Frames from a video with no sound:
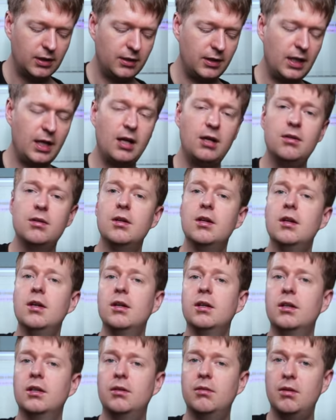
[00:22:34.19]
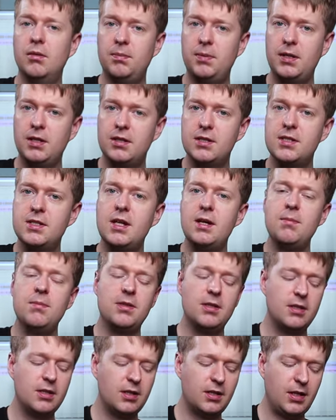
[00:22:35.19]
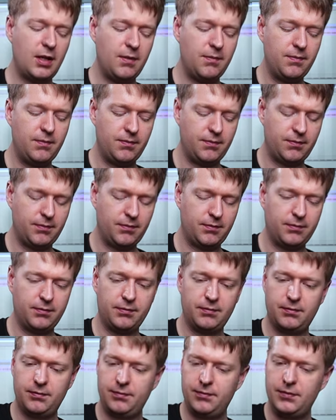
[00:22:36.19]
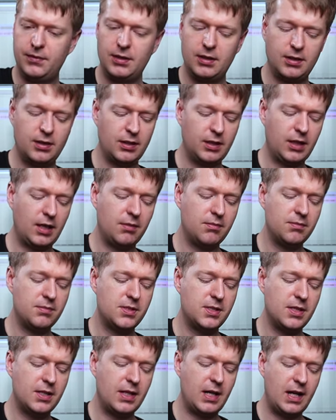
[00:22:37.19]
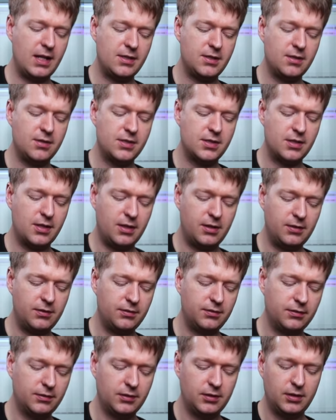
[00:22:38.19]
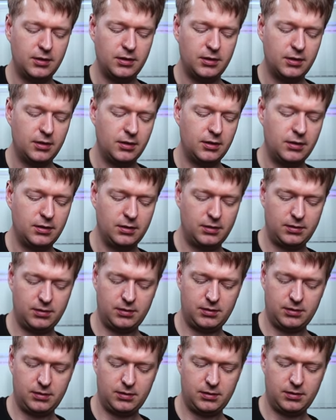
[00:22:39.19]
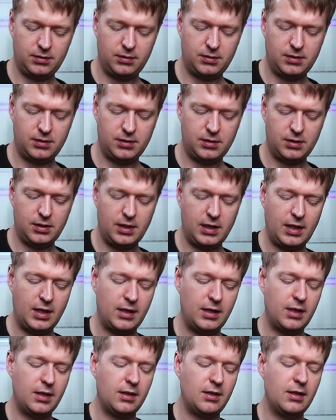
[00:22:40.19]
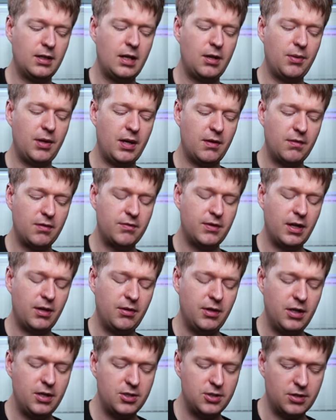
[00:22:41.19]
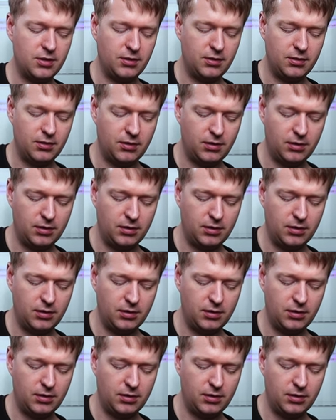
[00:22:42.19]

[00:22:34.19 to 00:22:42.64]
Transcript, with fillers: Now, going to repeat the same thing again, again staccato style, and then now we have a variation.